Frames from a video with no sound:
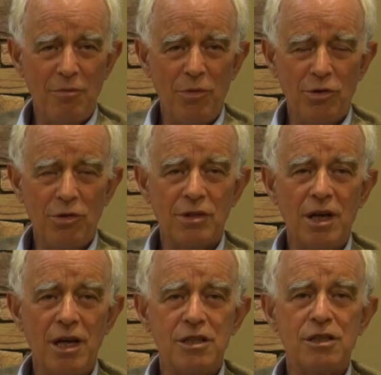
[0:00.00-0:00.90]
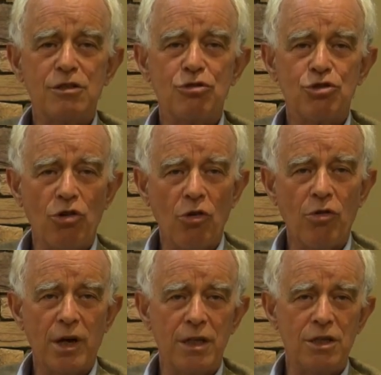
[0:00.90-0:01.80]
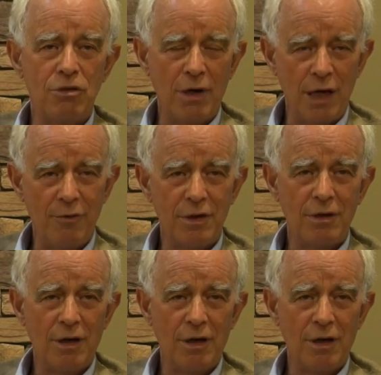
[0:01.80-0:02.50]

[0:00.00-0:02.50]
but not as strong as you have it